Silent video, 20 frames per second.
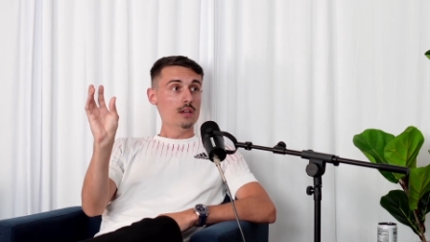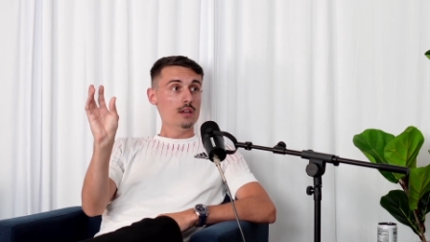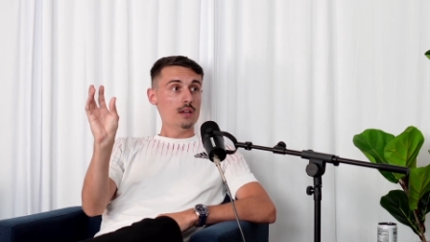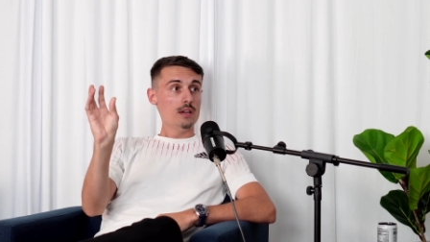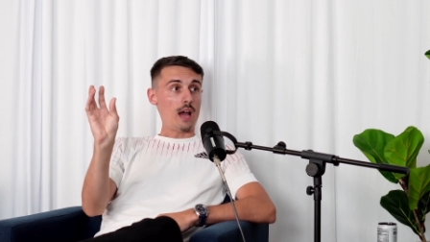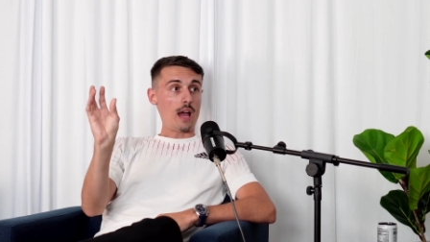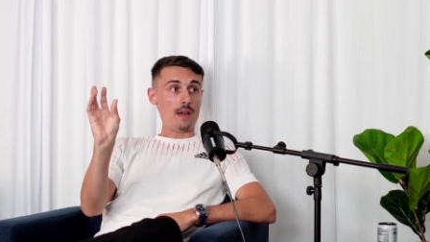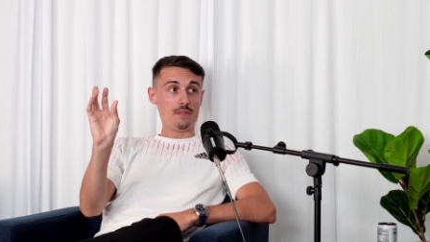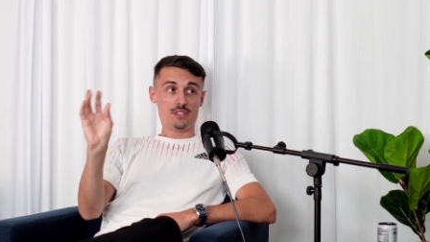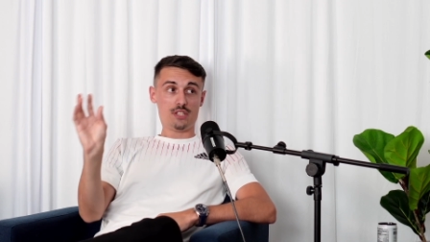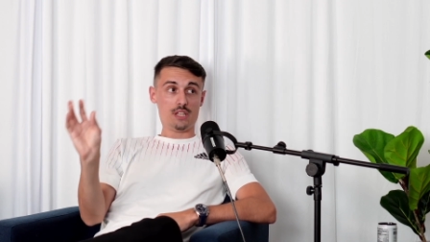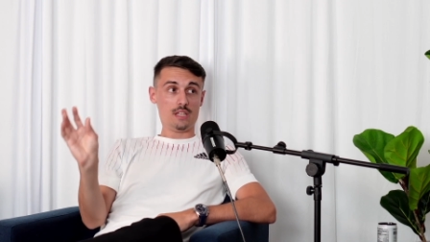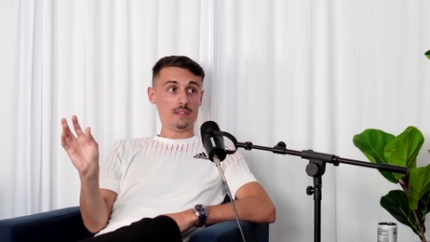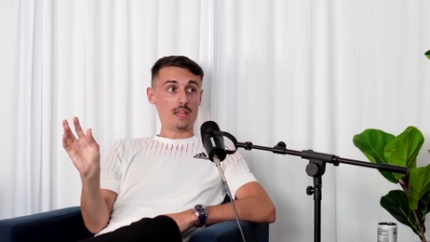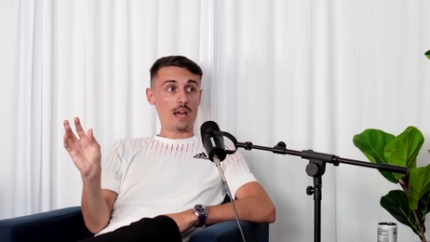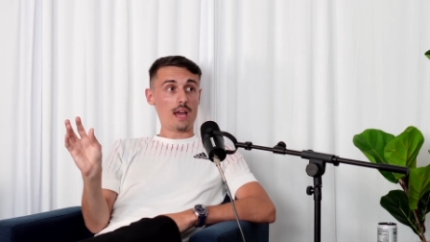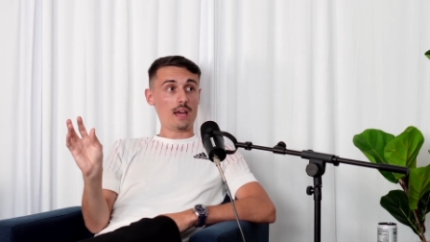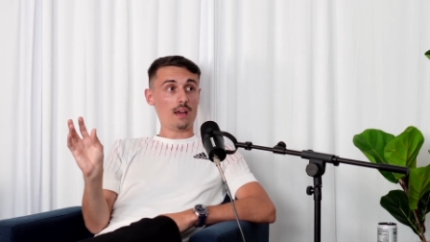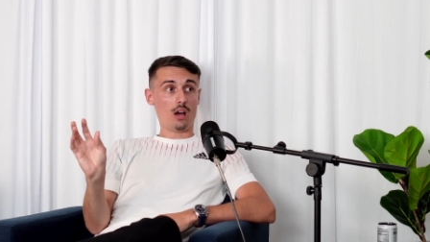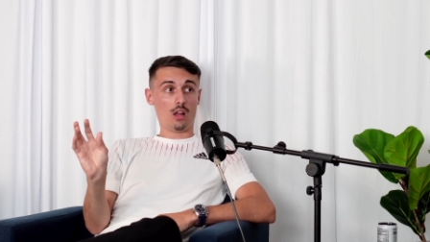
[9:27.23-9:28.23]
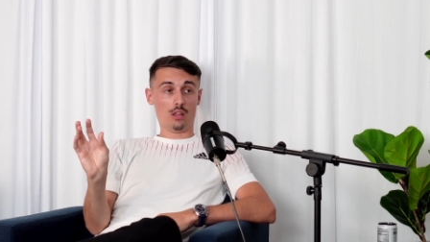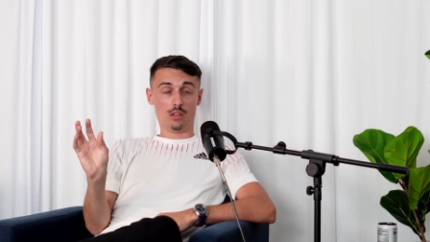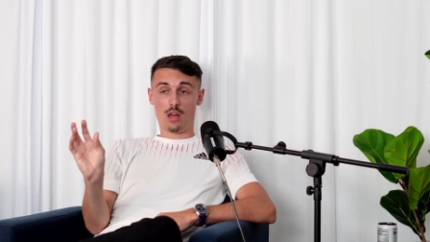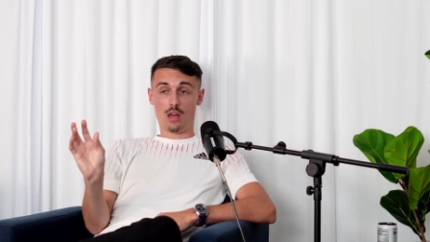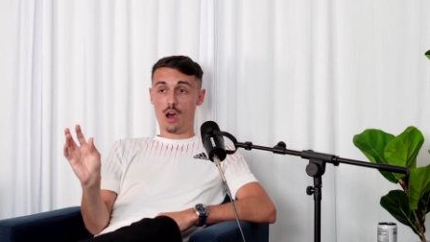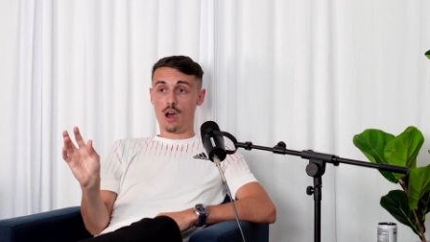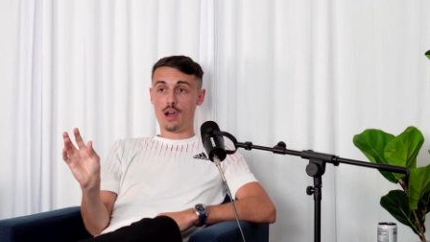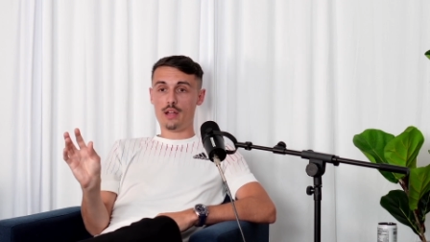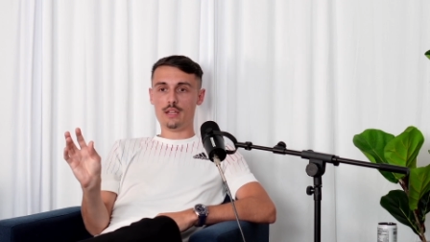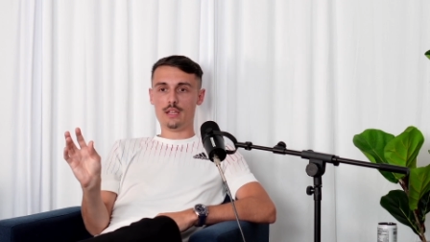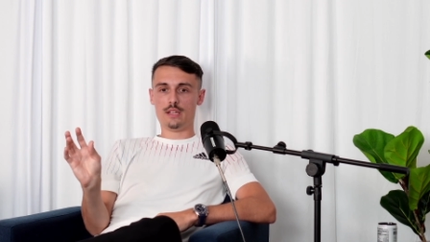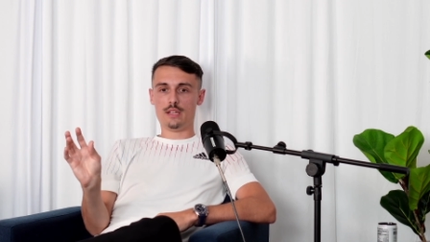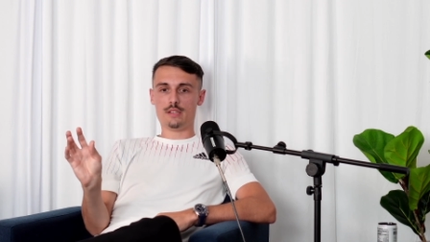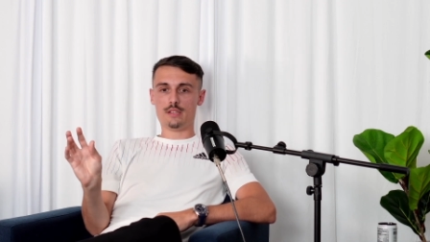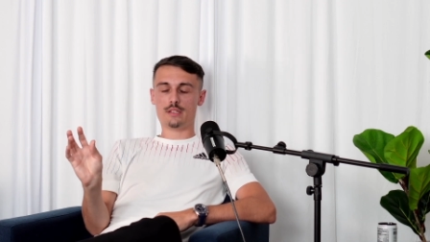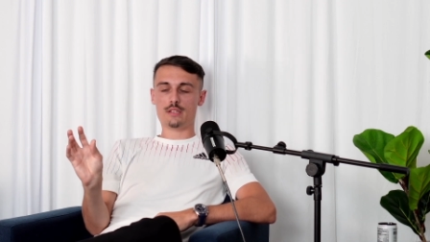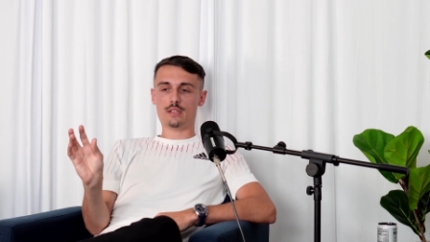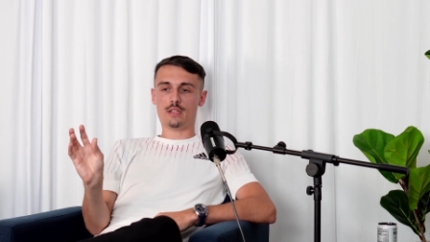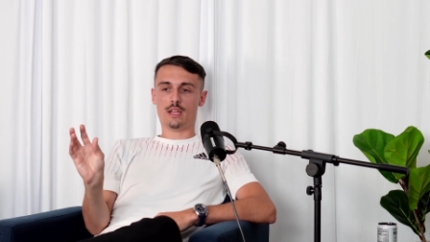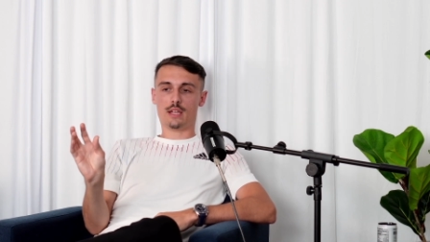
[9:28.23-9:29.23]
I've seen that a lot
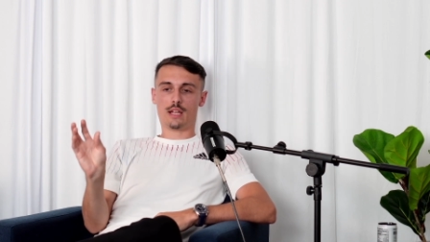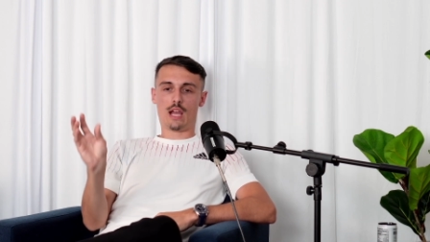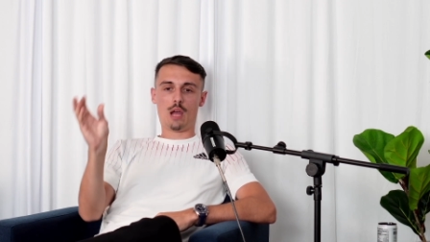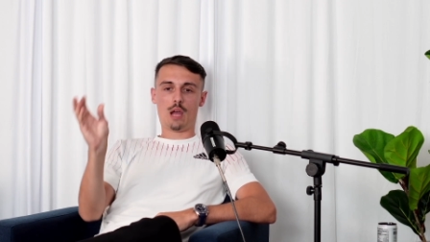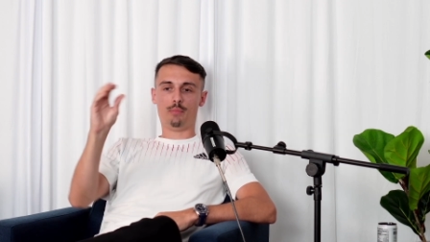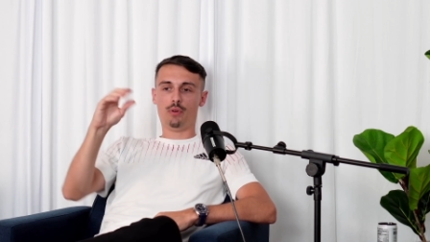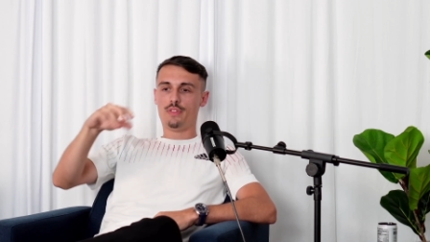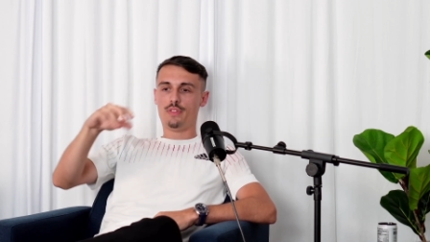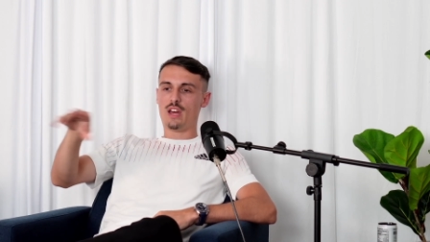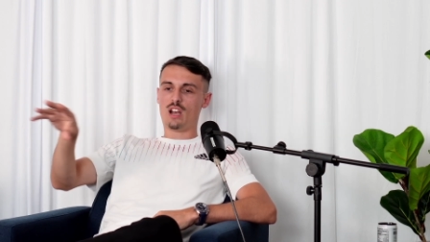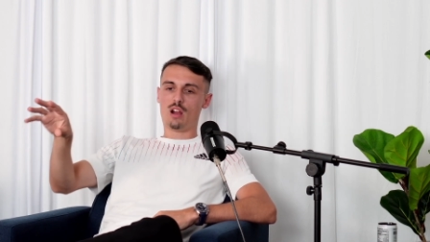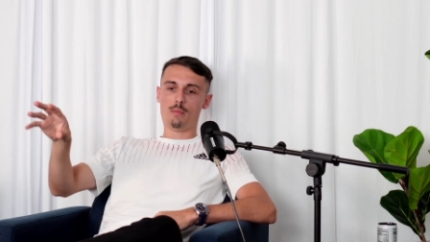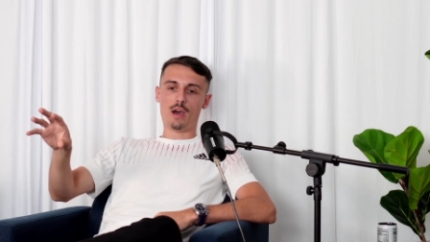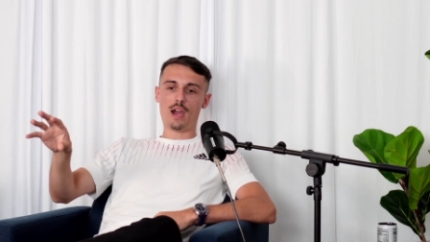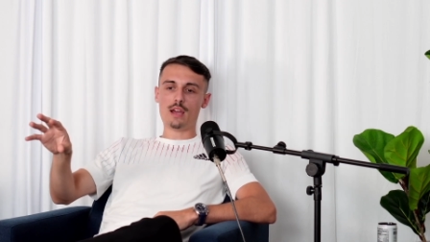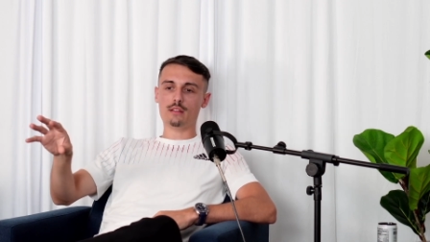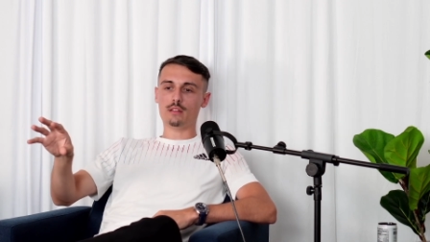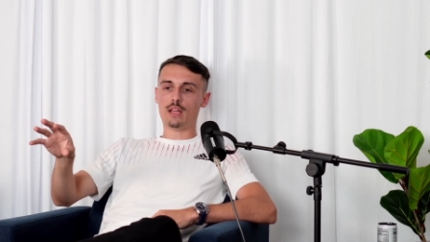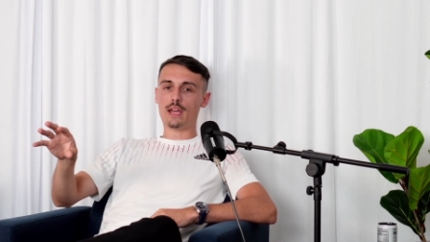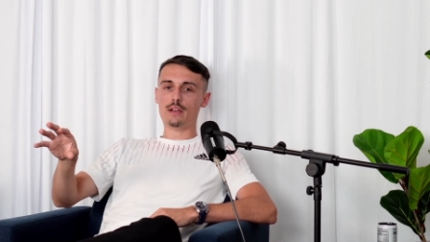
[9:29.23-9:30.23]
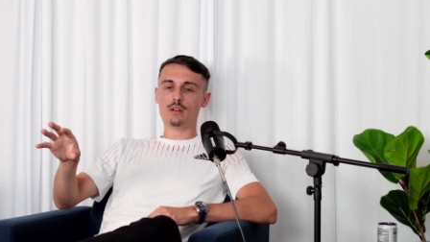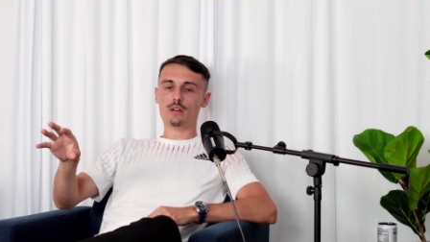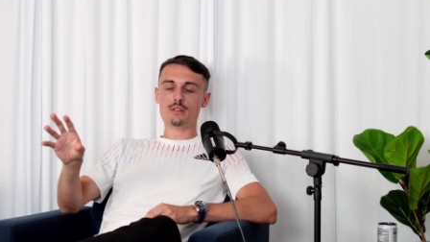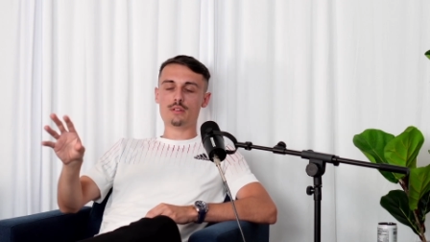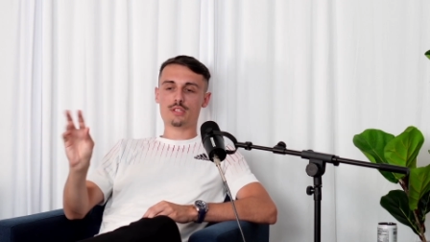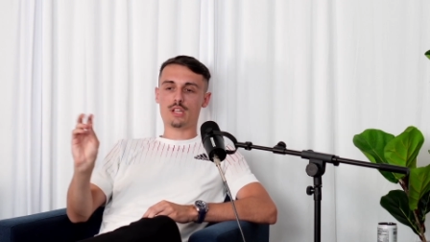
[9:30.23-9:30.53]
is like I put that on my landers,